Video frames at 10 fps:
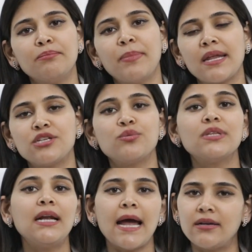comparison with
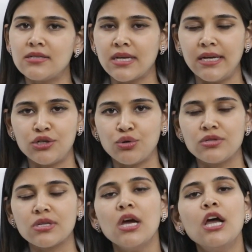the lighter skin
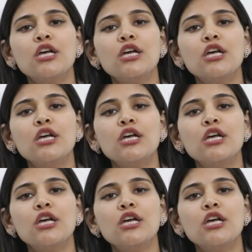tones.